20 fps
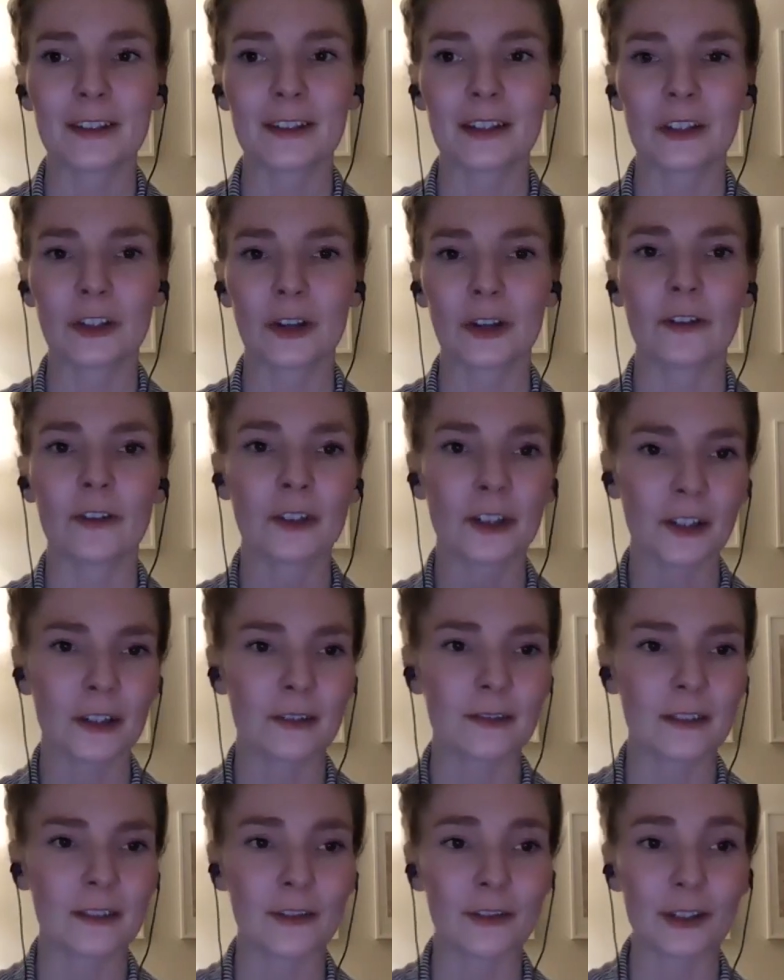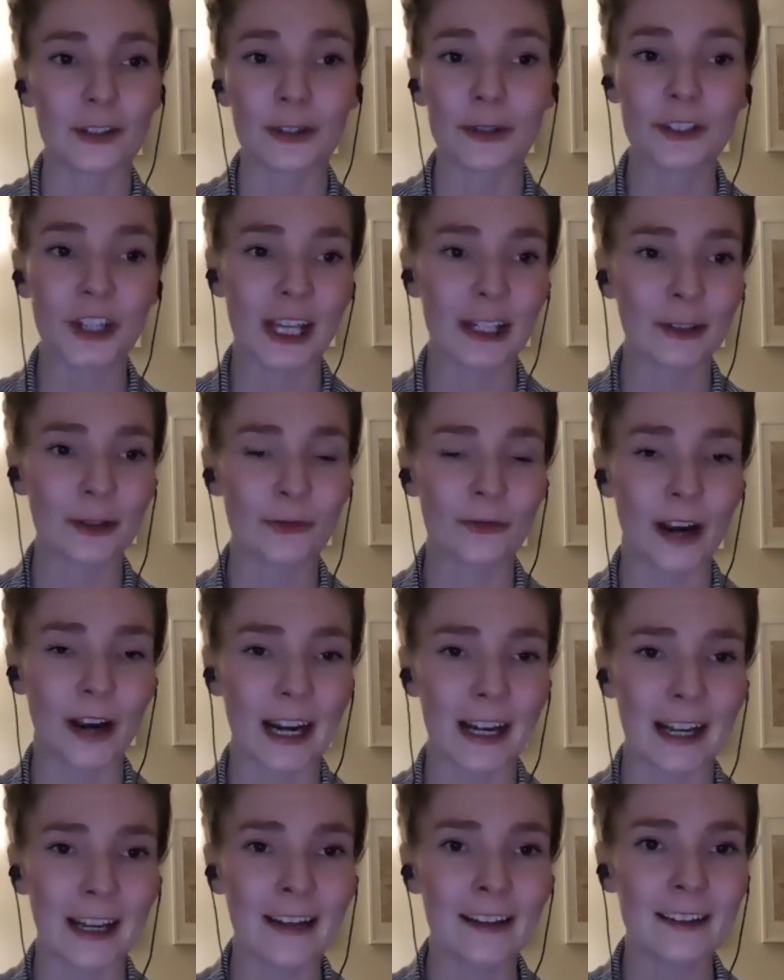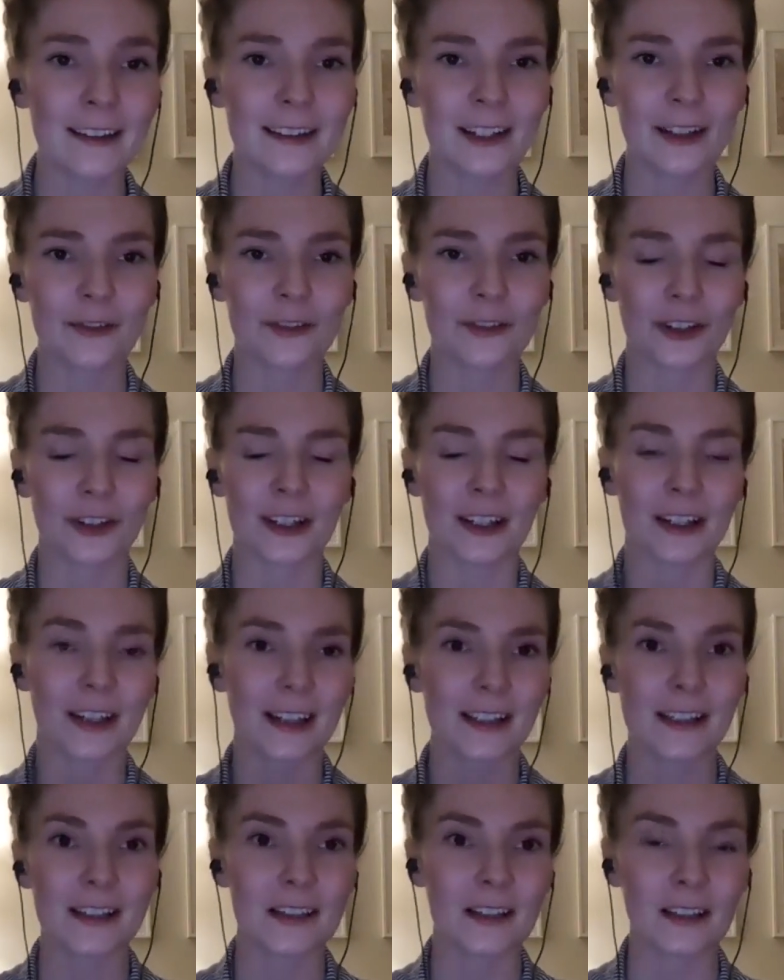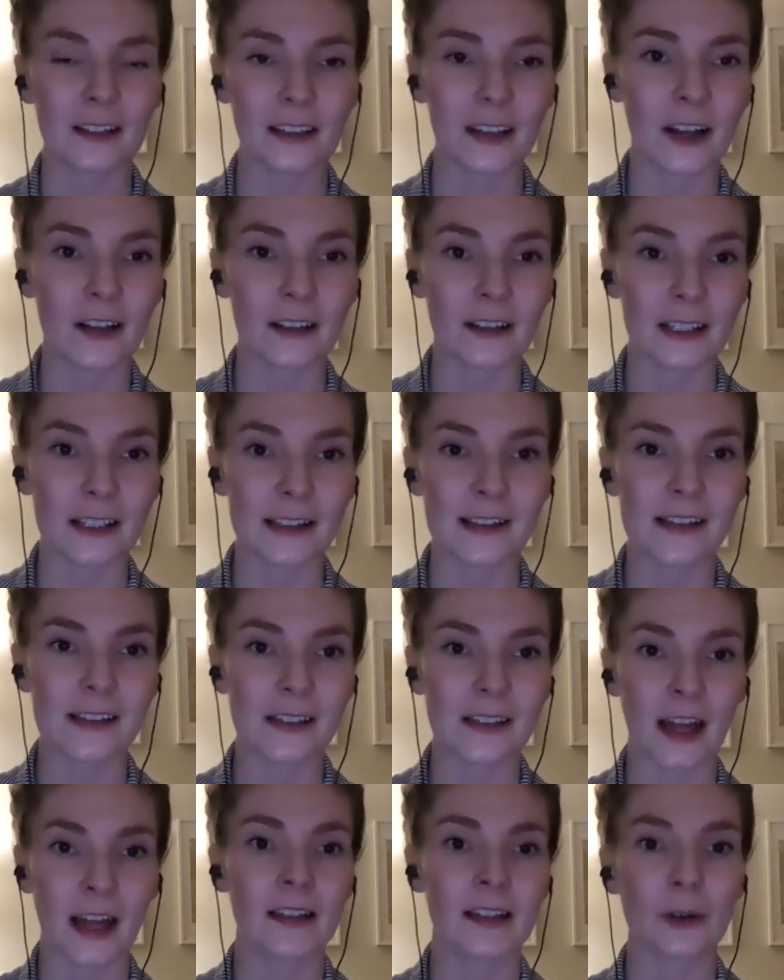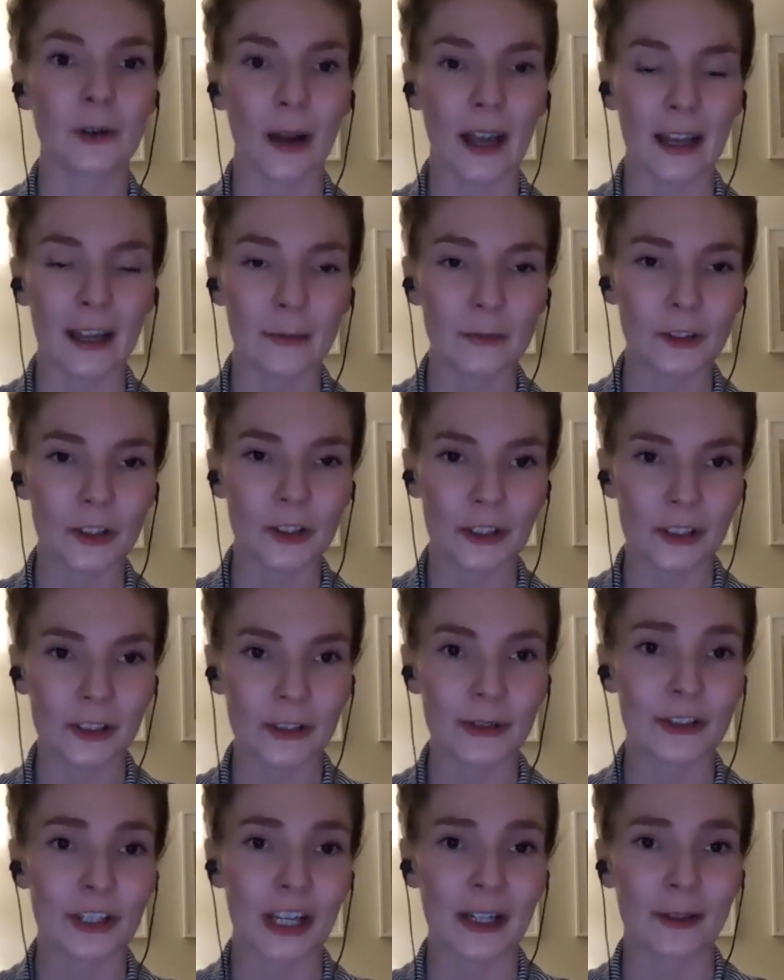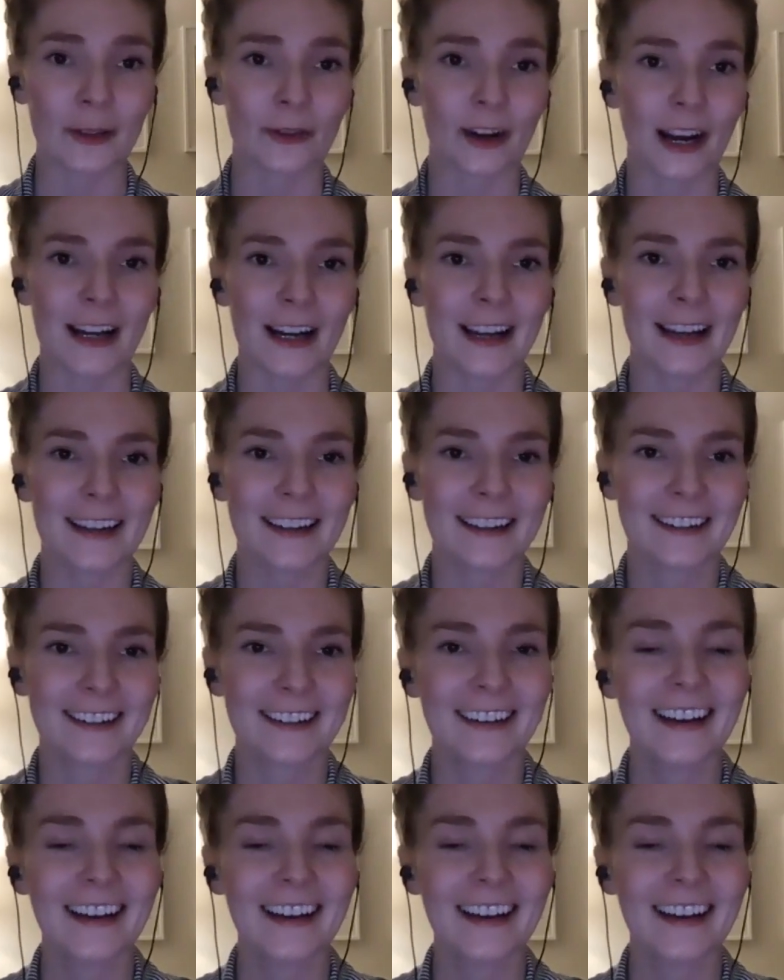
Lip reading: You know, if you do channeled writing, if you're connected to Elise in any way, I'm sure you do channeled writing.